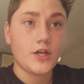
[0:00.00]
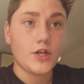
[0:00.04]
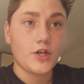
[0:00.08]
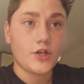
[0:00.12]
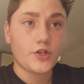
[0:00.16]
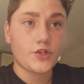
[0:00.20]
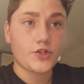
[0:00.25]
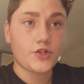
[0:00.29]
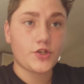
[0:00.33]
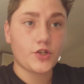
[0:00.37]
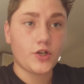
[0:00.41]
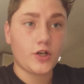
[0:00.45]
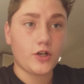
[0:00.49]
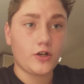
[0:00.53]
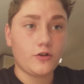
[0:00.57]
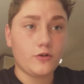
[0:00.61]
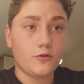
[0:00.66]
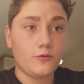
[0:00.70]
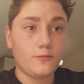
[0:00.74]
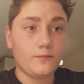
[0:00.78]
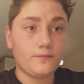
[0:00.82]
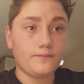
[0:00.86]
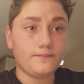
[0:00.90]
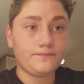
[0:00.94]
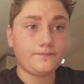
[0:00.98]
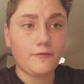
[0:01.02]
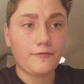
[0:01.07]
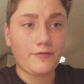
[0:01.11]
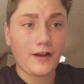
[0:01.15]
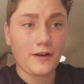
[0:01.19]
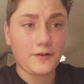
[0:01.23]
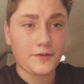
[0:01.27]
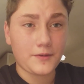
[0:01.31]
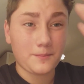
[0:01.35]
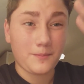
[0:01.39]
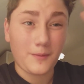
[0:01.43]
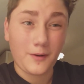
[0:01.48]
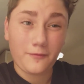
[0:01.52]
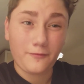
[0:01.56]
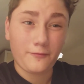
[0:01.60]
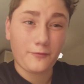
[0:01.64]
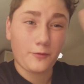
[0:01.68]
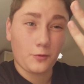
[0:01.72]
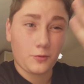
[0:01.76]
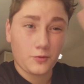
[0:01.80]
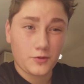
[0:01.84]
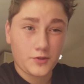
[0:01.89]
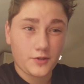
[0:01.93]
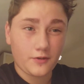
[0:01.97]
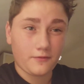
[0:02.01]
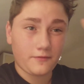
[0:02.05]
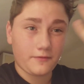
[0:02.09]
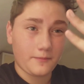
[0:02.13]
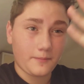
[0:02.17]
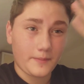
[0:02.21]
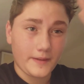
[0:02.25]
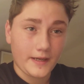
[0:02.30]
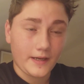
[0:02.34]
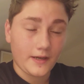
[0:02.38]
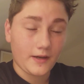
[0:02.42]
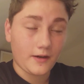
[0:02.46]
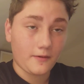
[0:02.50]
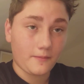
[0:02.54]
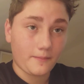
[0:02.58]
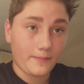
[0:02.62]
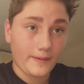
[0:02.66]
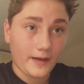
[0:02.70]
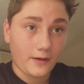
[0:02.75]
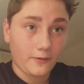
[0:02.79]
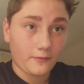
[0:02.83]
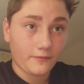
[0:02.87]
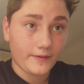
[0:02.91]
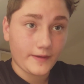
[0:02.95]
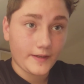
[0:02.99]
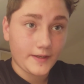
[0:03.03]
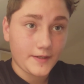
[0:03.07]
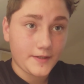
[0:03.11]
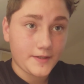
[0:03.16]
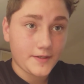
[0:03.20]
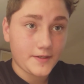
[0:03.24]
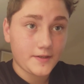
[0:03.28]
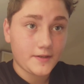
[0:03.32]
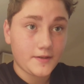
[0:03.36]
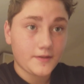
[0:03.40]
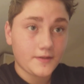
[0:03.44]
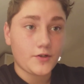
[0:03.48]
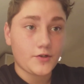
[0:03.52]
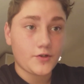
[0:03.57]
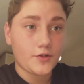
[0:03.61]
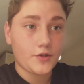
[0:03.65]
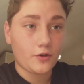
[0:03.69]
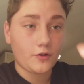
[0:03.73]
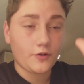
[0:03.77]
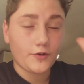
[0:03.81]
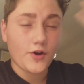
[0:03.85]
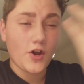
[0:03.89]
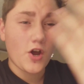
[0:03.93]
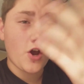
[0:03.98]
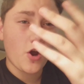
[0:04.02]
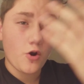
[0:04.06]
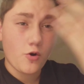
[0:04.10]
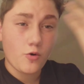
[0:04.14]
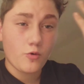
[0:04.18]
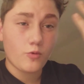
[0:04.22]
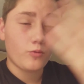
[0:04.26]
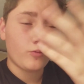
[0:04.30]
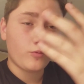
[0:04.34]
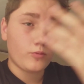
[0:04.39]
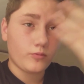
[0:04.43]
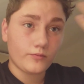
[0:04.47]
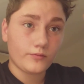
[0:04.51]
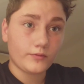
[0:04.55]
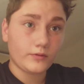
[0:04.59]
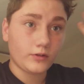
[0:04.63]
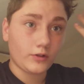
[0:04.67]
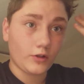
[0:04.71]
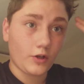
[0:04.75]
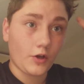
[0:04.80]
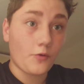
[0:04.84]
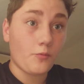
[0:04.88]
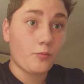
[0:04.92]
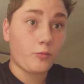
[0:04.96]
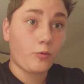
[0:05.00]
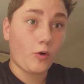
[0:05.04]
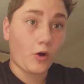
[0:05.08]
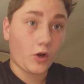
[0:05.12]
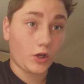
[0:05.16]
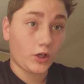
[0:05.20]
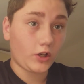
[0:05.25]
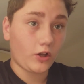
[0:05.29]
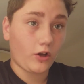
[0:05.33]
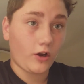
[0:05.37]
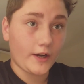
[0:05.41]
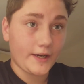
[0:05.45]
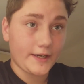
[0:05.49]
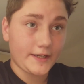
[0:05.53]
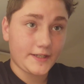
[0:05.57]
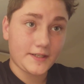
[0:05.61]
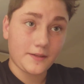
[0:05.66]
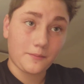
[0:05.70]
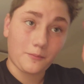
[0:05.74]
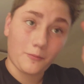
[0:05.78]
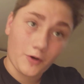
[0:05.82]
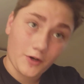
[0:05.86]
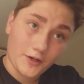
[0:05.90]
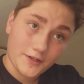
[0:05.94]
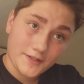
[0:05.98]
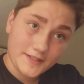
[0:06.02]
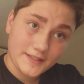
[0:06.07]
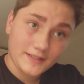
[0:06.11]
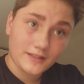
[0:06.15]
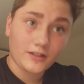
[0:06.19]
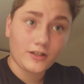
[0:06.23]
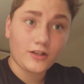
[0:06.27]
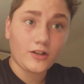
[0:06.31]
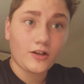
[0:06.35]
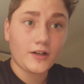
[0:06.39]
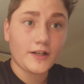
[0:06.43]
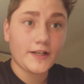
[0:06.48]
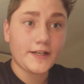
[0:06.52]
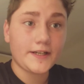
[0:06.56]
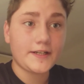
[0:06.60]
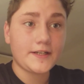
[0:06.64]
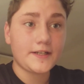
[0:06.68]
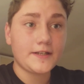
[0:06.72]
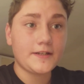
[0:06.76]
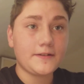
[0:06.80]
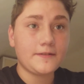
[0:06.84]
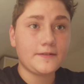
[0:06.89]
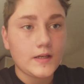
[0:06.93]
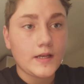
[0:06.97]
so I've rounded my thoughts off a bit about this, so I know like what I liked and what I didn't like.